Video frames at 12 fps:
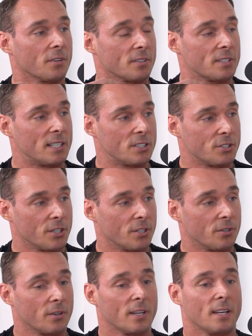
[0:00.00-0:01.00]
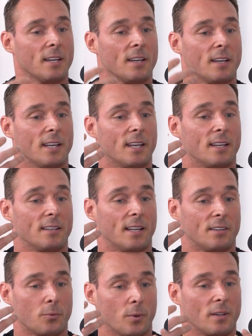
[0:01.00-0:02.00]
your tissue,
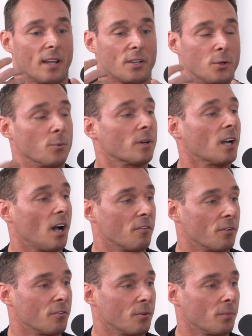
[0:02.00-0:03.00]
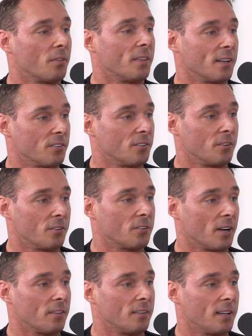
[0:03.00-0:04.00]
it's when like you recover from the things you do
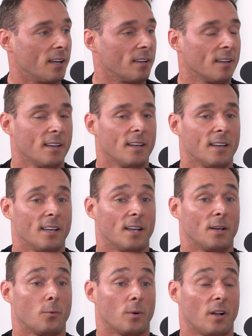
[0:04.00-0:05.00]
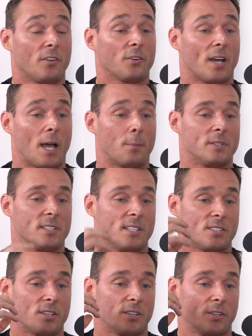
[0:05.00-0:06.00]
throughout the day. What also happens
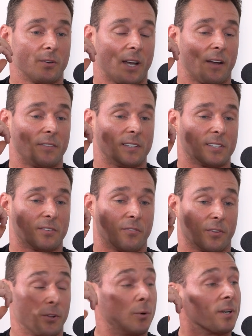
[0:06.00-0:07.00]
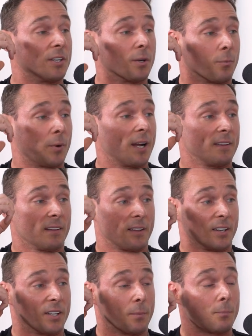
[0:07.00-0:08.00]
is you have this fluid in your brain that
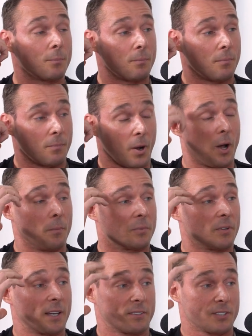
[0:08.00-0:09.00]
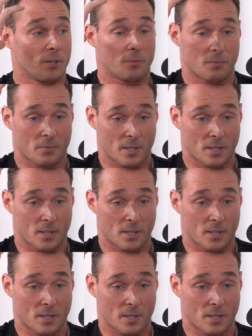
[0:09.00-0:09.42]
literally pumps. Like, so